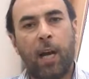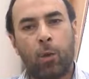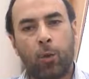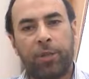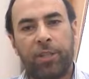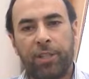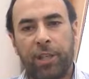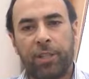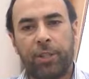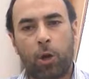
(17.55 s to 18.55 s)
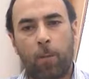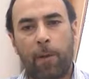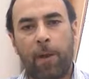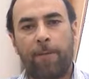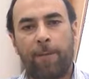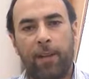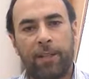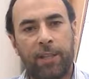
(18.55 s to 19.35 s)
a good research topic for